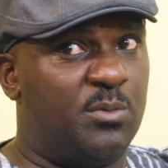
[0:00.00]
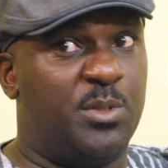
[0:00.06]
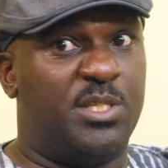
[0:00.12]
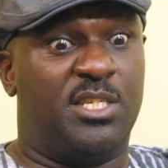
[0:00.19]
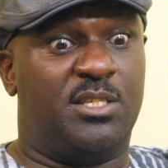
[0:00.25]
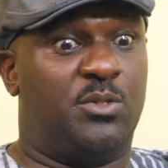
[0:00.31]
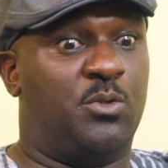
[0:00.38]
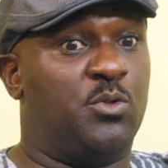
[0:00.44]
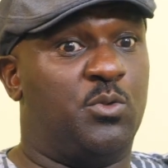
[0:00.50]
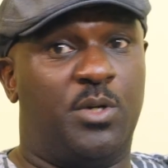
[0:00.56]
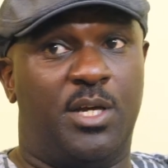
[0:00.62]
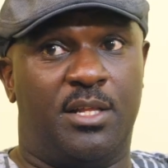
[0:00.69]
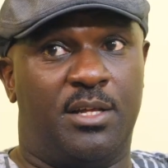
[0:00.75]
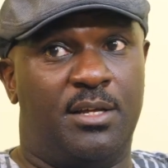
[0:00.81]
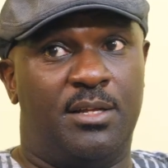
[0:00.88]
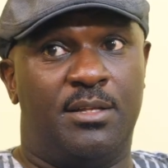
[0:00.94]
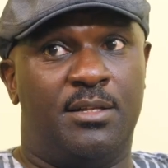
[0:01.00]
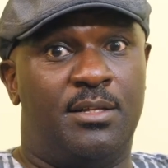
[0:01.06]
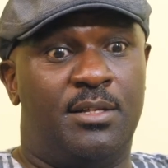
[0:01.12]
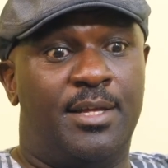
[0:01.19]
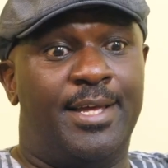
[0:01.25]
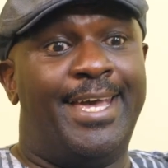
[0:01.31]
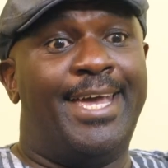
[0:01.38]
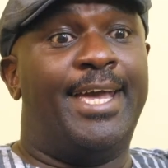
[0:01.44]
We just got together,
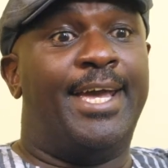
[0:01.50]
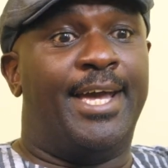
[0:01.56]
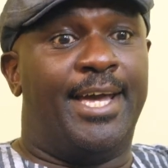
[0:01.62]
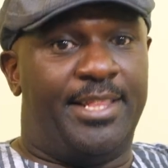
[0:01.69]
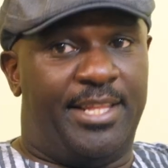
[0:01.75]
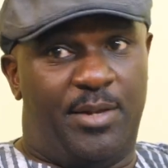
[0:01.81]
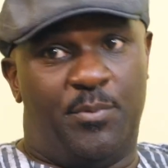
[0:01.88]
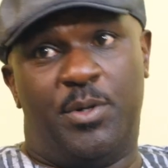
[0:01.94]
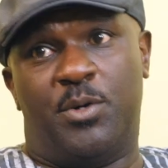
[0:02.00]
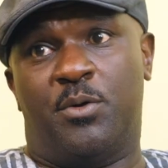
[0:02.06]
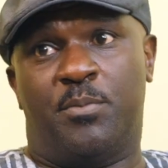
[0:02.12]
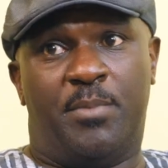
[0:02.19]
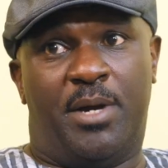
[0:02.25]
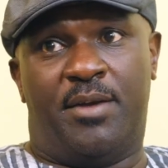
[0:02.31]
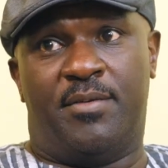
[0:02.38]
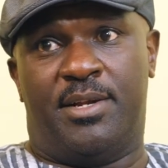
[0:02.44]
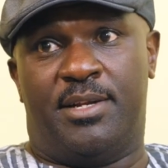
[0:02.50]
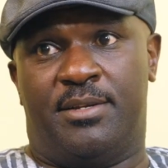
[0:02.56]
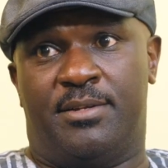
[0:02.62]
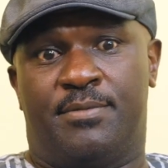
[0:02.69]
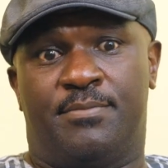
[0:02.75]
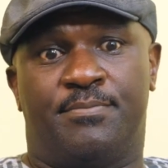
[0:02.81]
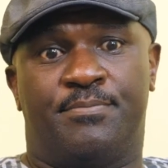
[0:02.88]
and then we got married.